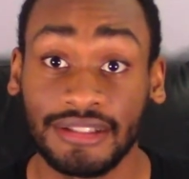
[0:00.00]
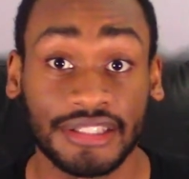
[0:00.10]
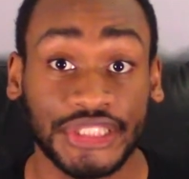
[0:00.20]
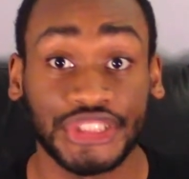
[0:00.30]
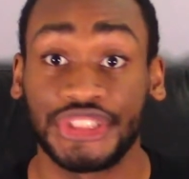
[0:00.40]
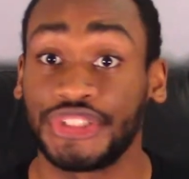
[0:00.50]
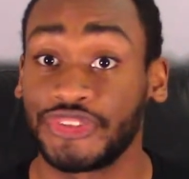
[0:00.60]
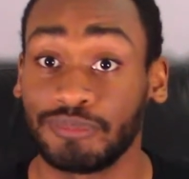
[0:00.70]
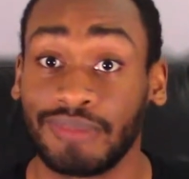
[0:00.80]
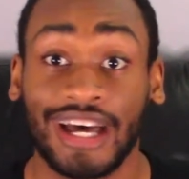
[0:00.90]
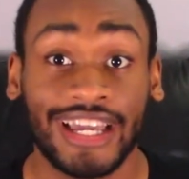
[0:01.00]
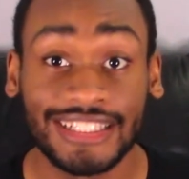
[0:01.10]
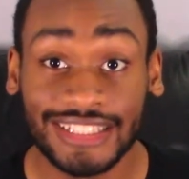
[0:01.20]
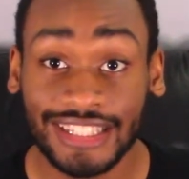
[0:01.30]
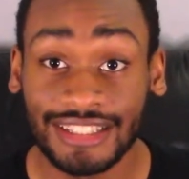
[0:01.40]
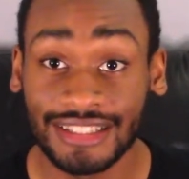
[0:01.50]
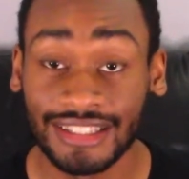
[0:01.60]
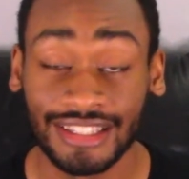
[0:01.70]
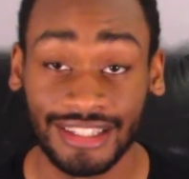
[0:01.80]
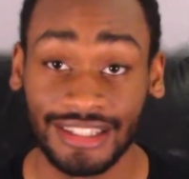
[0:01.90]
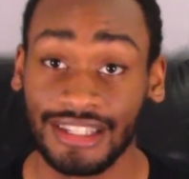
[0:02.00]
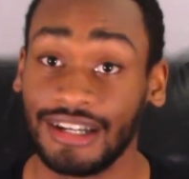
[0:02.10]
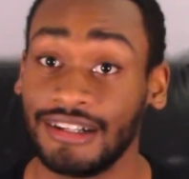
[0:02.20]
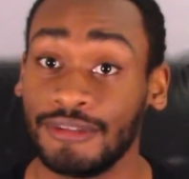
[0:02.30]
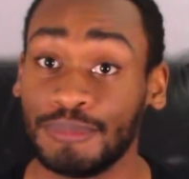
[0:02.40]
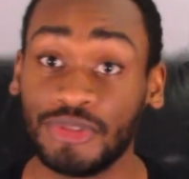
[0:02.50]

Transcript: This is just my take. You